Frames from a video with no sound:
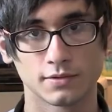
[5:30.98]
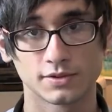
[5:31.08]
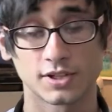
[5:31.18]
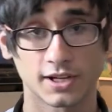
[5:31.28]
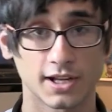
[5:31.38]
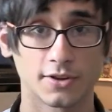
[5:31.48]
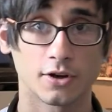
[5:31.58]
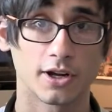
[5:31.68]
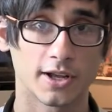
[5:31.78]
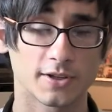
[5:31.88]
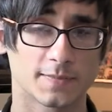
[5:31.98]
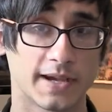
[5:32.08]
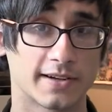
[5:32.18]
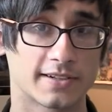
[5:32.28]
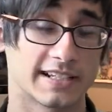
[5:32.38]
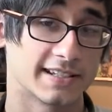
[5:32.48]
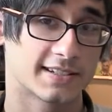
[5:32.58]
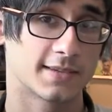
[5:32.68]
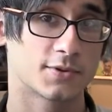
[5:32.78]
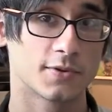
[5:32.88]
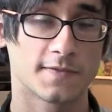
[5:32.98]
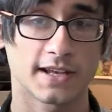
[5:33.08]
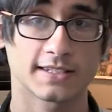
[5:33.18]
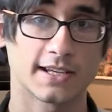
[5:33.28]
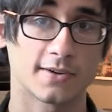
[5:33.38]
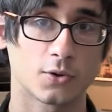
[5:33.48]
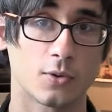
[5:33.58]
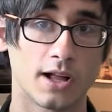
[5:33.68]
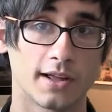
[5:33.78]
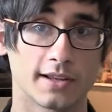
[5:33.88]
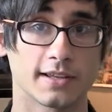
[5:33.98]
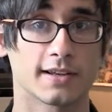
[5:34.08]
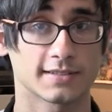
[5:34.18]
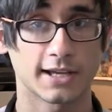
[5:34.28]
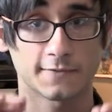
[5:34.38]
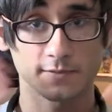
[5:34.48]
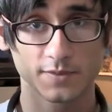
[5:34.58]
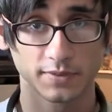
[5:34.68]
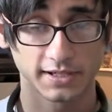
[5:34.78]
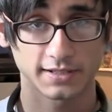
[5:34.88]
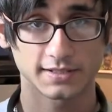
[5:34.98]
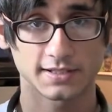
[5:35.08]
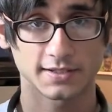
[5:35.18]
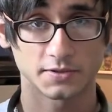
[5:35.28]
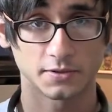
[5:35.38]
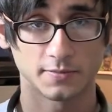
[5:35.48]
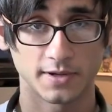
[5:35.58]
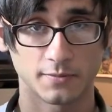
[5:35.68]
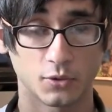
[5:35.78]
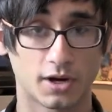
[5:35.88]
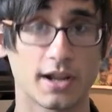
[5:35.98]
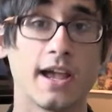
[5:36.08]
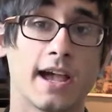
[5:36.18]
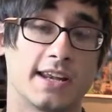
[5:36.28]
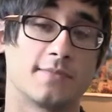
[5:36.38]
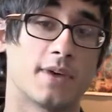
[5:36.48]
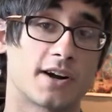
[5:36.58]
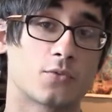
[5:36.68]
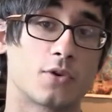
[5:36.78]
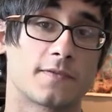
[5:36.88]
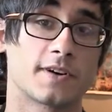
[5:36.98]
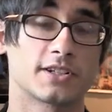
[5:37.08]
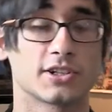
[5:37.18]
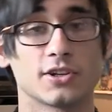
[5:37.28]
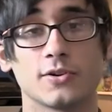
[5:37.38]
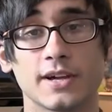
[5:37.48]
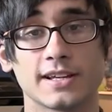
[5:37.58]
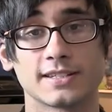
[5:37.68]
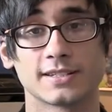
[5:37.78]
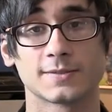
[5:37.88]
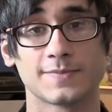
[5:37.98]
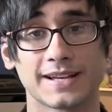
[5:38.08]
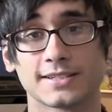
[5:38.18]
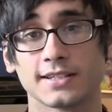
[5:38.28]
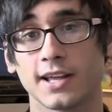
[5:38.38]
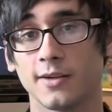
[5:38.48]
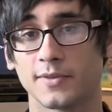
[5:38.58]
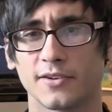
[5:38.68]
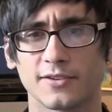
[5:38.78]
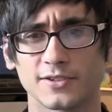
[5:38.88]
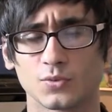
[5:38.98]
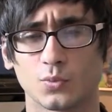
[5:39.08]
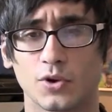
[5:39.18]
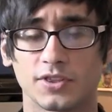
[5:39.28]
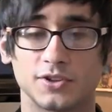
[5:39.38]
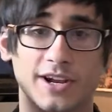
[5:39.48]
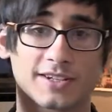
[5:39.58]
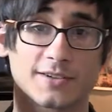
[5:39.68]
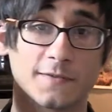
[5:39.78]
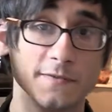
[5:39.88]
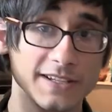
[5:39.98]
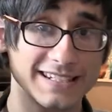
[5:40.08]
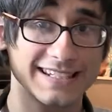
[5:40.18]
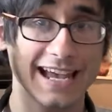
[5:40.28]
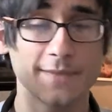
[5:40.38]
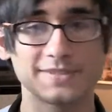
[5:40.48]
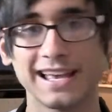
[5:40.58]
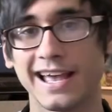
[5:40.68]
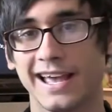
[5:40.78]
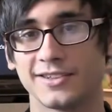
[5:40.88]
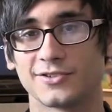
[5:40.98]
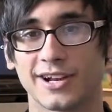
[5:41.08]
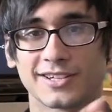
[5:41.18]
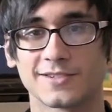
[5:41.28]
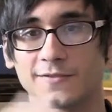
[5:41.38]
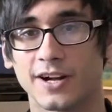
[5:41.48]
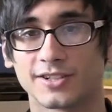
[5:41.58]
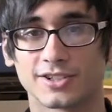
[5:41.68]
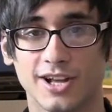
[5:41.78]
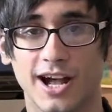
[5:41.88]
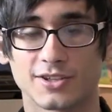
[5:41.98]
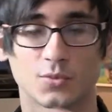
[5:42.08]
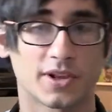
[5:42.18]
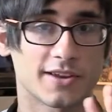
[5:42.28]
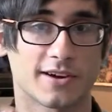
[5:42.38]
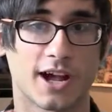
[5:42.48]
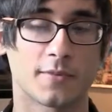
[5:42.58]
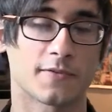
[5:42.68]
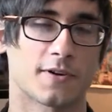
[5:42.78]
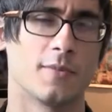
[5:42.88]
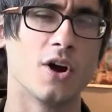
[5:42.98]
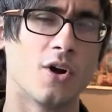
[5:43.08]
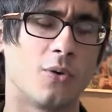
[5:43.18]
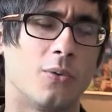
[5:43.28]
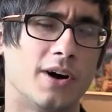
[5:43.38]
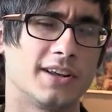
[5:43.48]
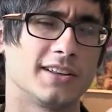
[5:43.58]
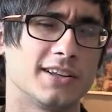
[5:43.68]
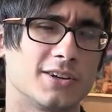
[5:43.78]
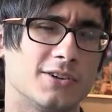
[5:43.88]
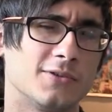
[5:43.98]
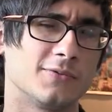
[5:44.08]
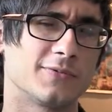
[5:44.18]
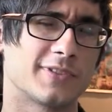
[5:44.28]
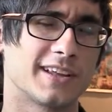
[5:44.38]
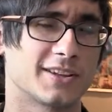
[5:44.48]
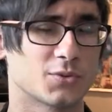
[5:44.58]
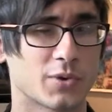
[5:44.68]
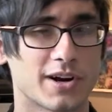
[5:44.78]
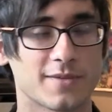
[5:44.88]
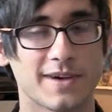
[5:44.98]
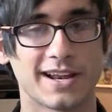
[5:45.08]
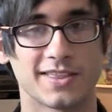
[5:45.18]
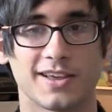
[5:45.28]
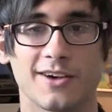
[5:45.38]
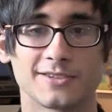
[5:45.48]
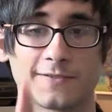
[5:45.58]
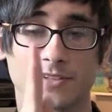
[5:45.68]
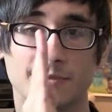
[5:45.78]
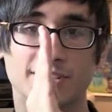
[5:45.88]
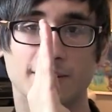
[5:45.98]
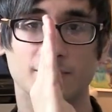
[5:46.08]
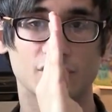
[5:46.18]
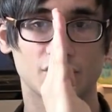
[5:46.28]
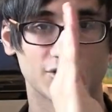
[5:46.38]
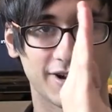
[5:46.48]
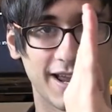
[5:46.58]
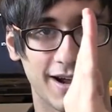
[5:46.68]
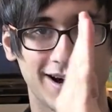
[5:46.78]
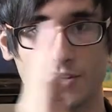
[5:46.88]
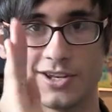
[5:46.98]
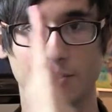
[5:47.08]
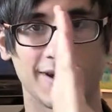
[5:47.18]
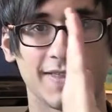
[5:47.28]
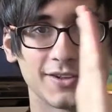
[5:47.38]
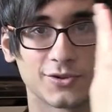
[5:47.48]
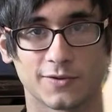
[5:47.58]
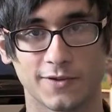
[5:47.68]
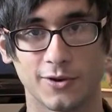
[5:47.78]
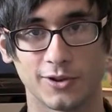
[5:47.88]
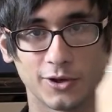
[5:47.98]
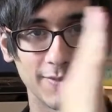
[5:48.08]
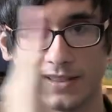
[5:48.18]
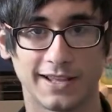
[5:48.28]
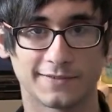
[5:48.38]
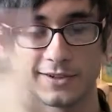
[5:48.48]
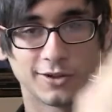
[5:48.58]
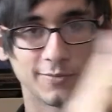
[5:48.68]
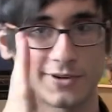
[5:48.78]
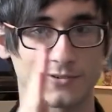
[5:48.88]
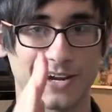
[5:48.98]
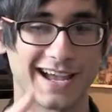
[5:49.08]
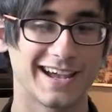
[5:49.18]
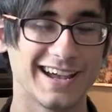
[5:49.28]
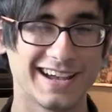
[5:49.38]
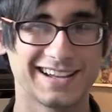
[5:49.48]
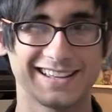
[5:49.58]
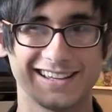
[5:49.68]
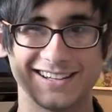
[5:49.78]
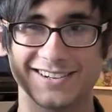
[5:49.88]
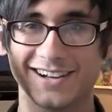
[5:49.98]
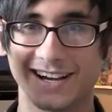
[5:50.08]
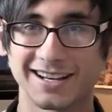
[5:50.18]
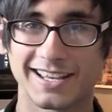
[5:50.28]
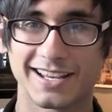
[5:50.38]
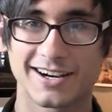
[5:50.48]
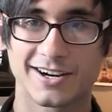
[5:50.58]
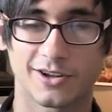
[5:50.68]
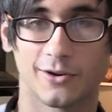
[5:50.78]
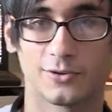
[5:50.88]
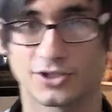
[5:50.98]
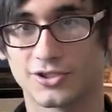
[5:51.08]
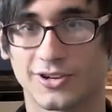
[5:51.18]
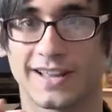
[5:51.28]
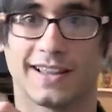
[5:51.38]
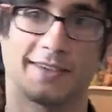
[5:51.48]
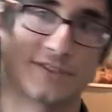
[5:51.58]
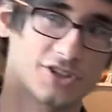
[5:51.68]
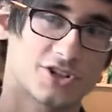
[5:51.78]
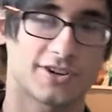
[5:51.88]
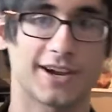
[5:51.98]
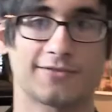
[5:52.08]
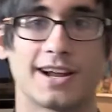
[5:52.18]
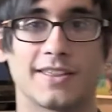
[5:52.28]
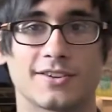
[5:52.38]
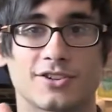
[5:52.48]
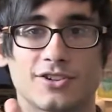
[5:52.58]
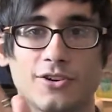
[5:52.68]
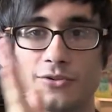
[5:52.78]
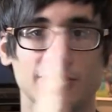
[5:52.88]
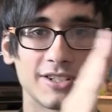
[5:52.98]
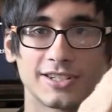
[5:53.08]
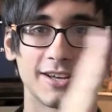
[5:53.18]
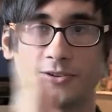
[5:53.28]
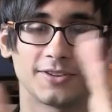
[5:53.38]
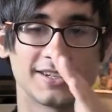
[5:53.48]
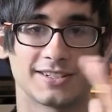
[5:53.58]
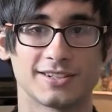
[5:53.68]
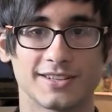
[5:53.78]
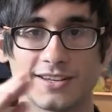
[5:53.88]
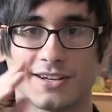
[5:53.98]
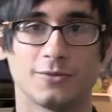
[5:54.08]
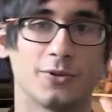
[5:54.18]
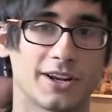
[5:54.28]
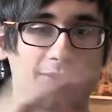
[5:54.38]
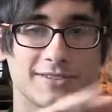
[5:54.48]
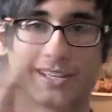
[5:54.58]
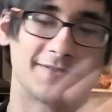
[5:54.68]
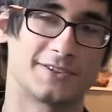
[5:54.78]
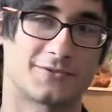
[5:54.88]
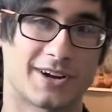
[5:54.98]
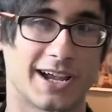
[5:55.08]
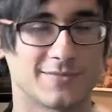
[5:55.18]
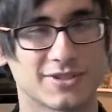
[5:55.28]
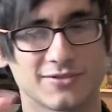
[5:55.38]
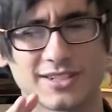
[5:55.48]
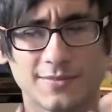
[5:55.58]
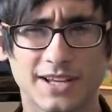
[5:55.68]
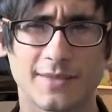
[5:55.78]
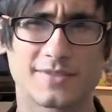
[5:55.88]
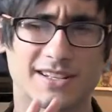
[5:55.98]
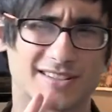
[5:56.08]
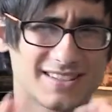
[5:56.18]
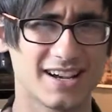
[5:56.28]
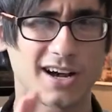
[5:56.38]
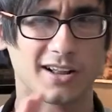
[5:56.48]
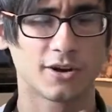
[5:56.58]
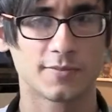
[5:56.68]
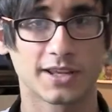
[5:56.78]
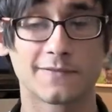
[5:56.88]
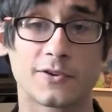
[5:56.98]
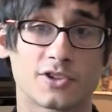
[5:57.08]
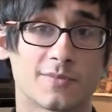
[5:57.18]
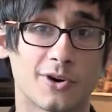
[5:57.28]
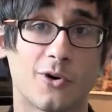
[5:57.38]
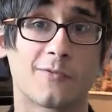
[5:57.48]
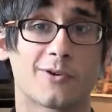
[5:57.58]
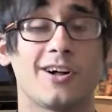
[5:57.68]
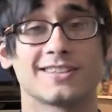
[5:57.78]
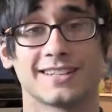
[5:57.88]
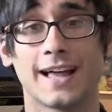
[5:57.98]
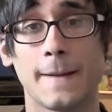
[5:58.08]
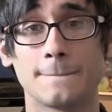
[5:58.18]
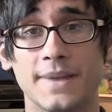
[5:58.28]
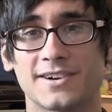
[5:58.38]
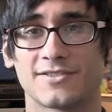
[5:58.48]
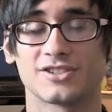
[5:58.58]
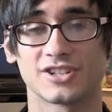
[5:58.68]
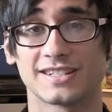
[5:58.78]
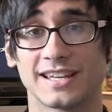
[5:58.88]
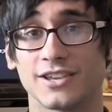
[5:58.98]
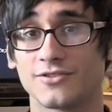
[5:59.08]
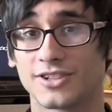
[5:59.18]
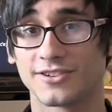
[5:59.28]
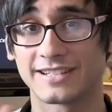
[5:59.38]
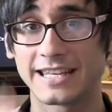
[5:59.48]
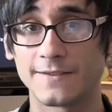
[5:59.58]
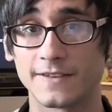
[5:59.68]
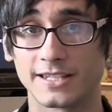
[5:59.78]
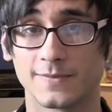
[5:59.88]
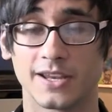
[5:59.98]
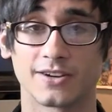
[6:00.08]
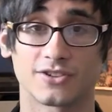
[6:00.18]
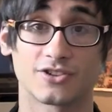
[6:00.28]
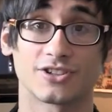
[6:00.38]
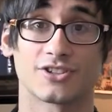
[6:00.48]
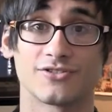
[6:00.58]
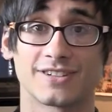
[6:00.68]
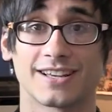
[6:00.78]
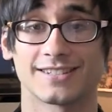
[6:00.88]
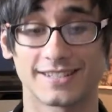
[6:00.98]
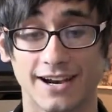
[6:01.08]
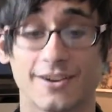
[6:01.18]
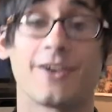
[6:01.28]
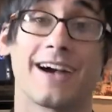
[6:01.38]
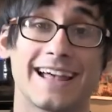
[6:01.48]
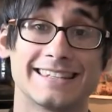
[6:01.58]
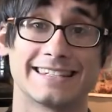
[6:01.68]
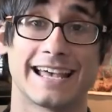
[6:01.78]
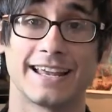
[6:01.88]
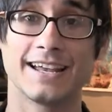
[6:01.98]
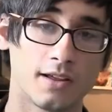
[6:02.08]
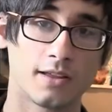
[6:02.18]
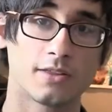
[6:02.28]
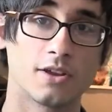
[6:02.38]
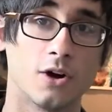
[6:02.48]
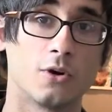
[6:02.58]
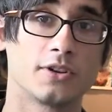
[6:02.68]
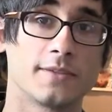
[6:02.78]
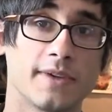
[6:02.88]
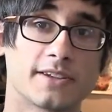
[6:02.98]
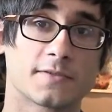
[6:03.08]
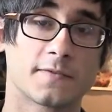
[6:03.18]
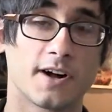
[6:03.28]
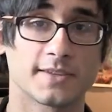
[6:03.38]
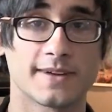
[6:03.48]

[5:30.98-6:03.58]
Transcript: Turning on the audio expander didn't seem to affect sound quality, aside from splitting the signal a bit more. And in Modern Warfare 2, it especially helped me notice what the direction of footsteps and the direction of gunshots, where they're coming from. One little thing that's weird about it, though, is if someone's coming straight on you and they sort of go a little bit left, a little bit right, and then you kind of hear it go straight left and straight right. There's no subtleness to when it goes left and right. So sometimes it's a little bit confusing, but overall it's a lot better than just, say, using your TV speakers or just using a stereo headset. The only major fault